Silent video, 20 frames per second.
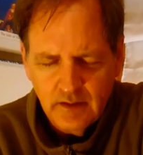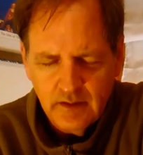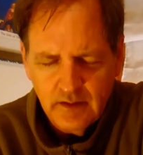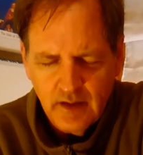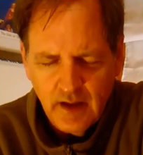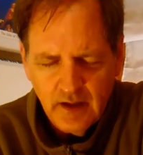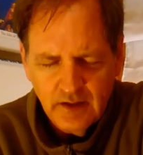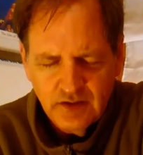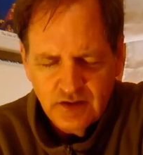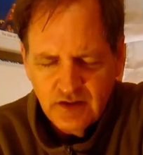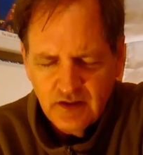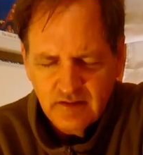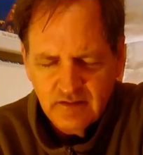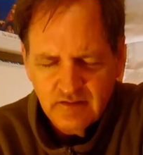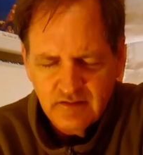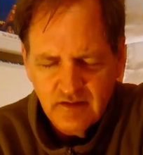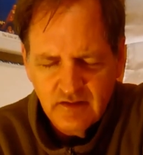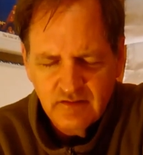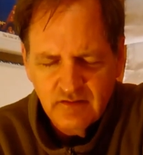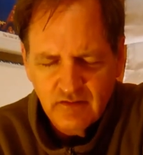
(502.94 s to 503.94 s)
not
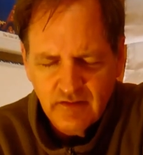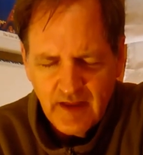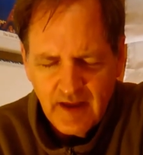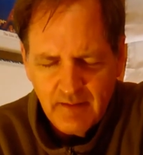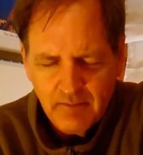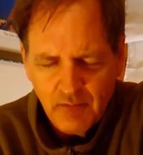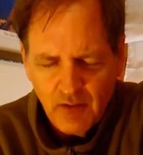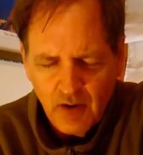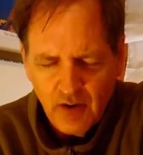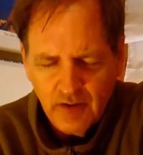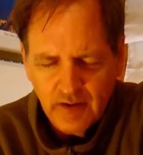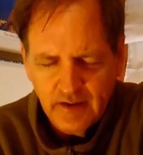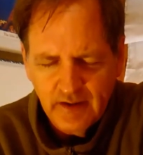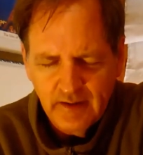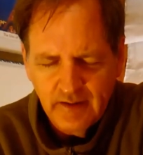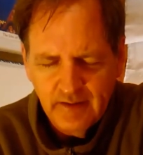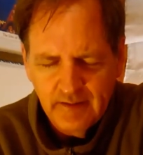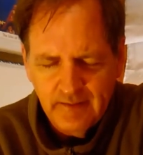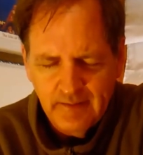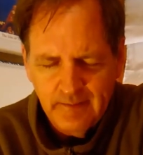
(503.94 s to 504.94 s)
just this or that
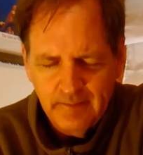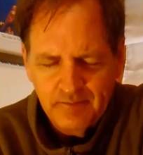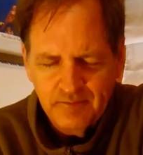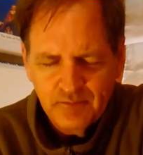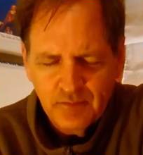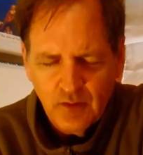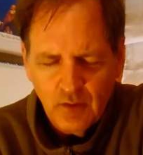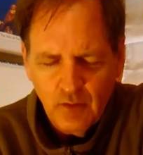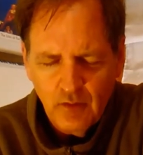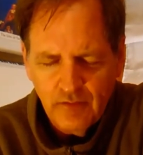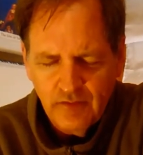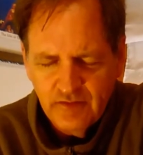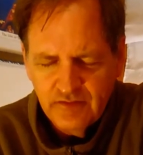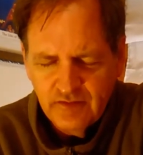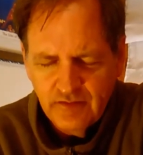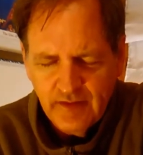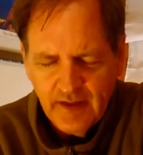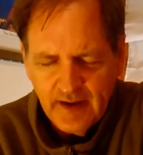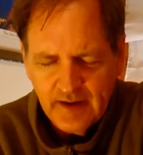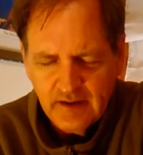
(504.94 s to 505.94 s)
party or
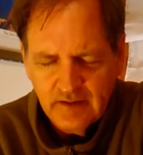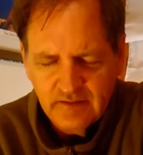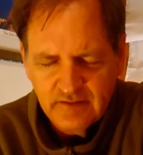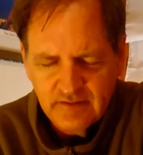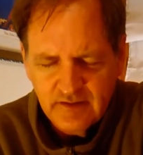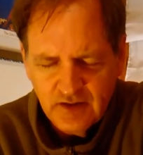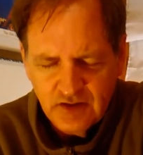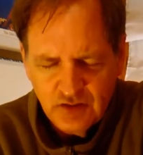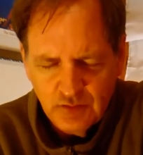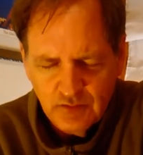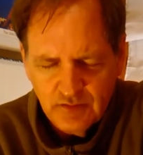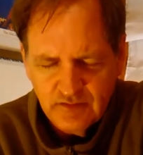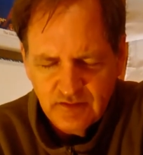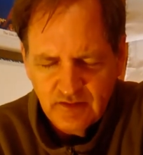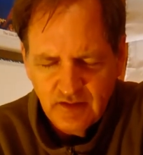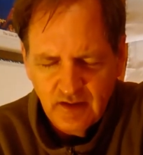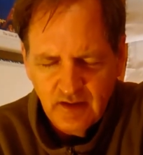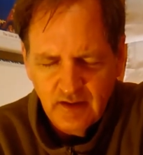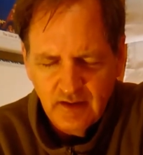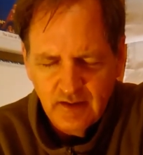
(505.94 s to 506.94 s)
this or that
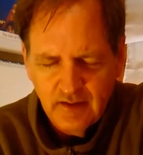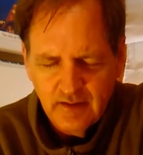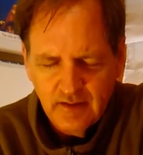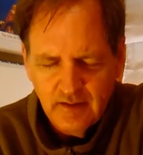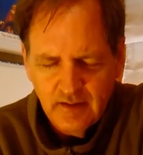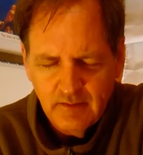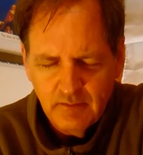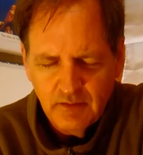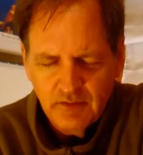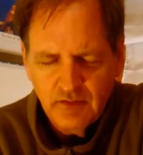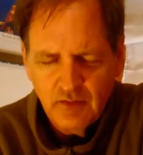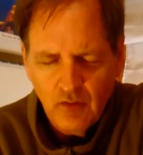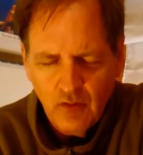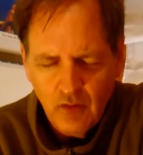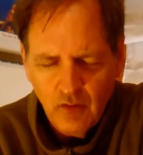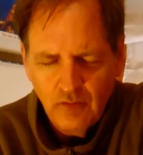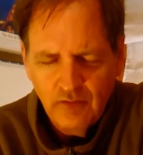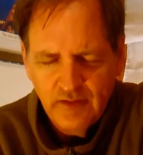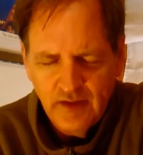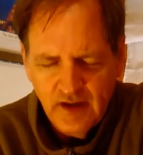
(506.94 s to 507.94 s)
constituency. The
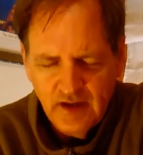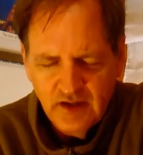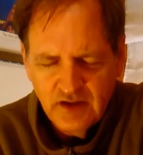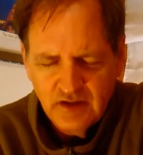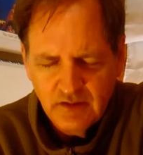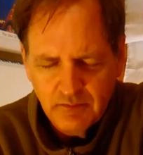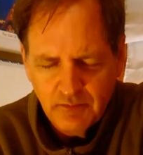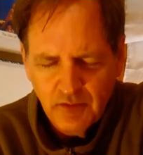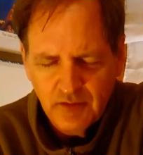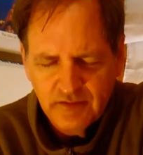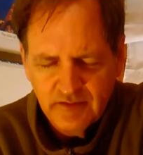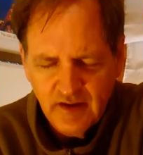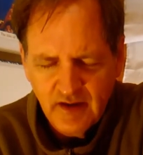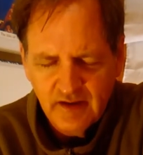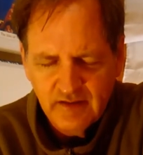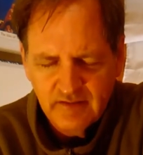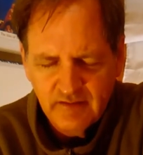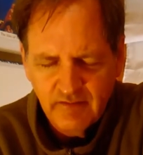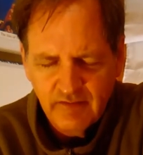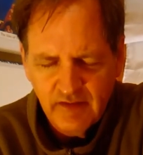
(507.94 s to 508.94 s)
whole nation
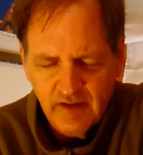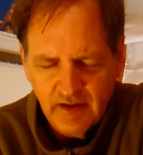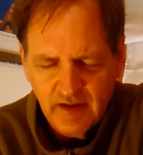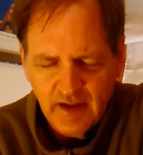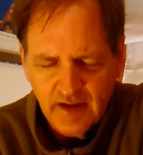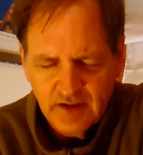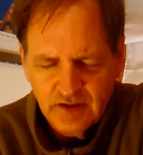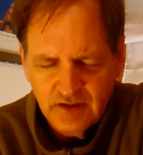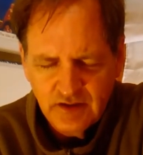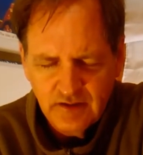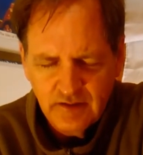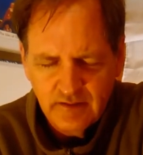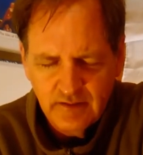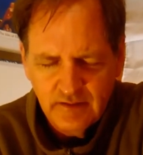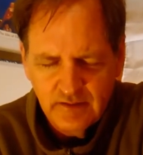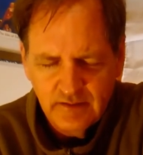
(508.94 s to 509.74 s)
partakes of the election.